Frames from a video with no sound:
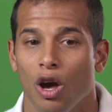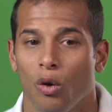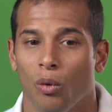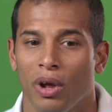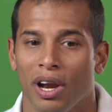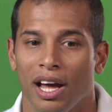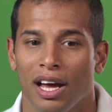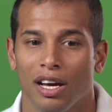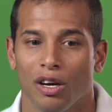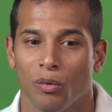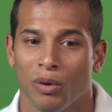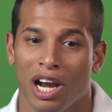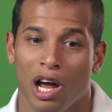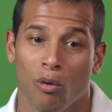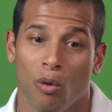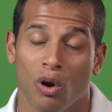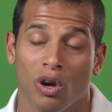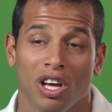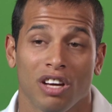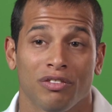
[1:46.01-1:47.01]
When I when I
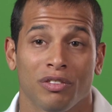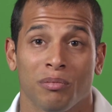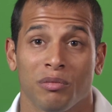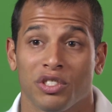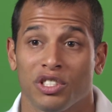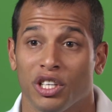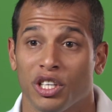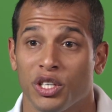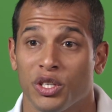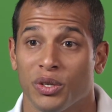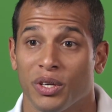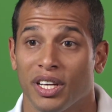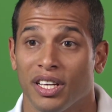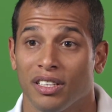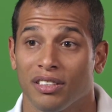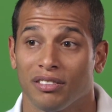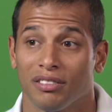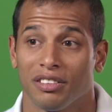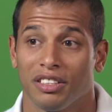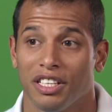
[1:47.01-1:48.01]
woke up from surgery,
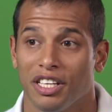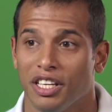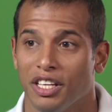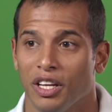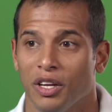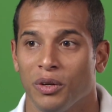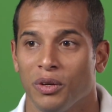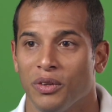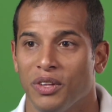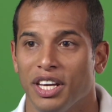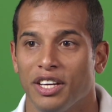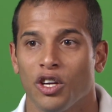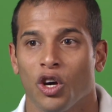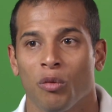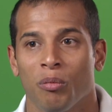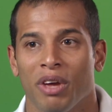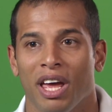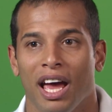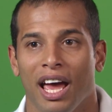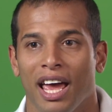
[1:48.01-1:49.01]
um, they
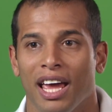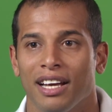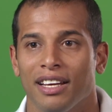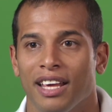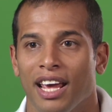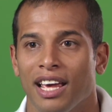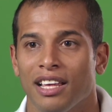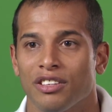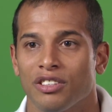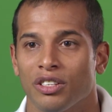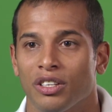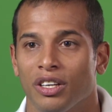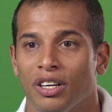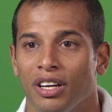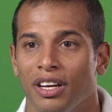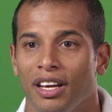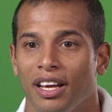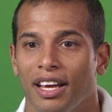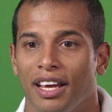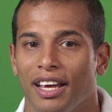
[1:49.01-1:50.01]
told me I had cancer,
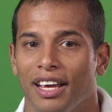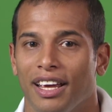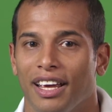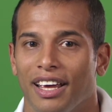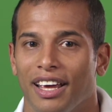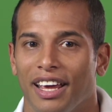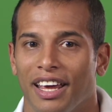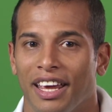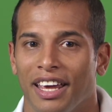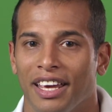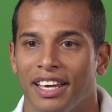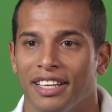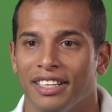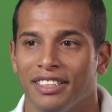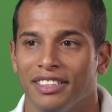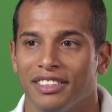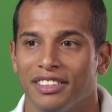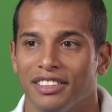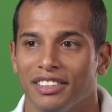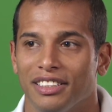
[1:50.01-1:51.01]

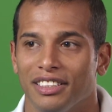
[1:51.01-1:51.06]
and